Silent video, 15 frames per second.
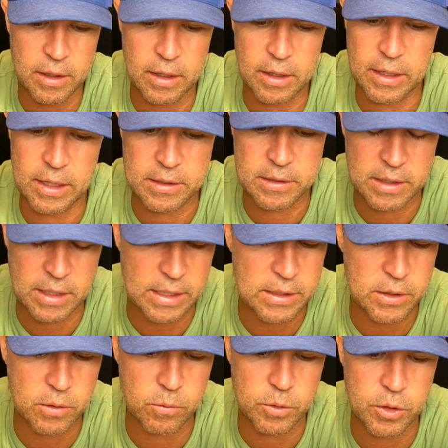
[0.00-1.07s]
Uh,
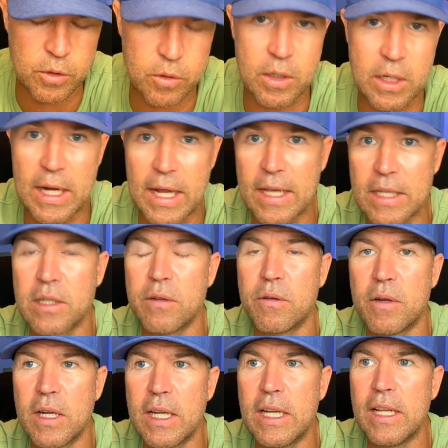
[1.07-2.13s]
Esterhuizen was good, and actually,
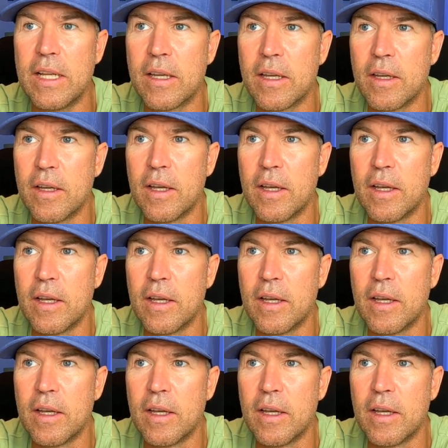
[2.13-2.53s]
really,